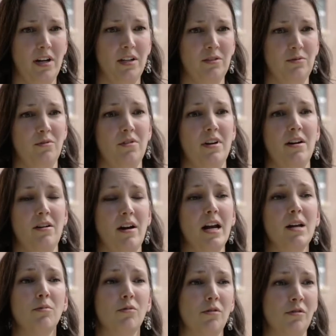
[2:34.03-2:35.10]
place where they are
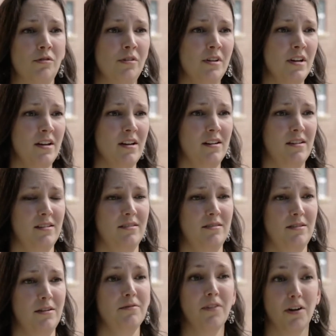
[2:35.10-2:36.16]
able
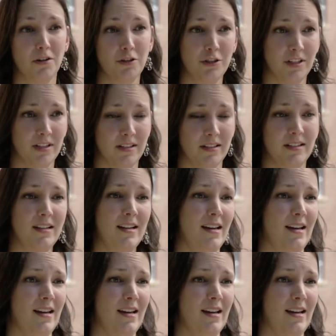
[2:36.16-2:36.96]
to function